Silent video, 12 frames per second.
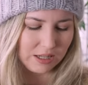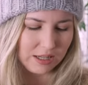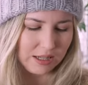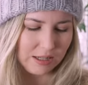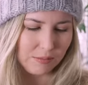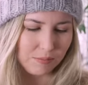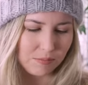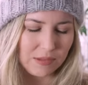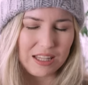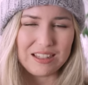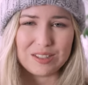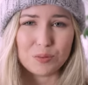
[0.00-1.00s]
um,
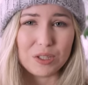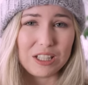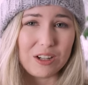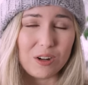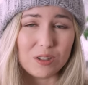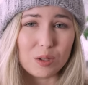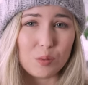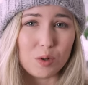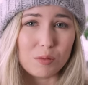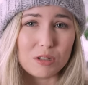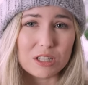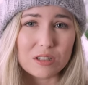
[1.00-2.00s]
and these really aren't the
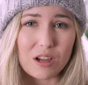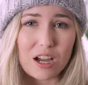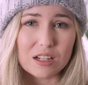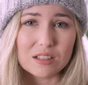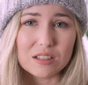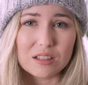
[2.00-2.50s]
warmest socks.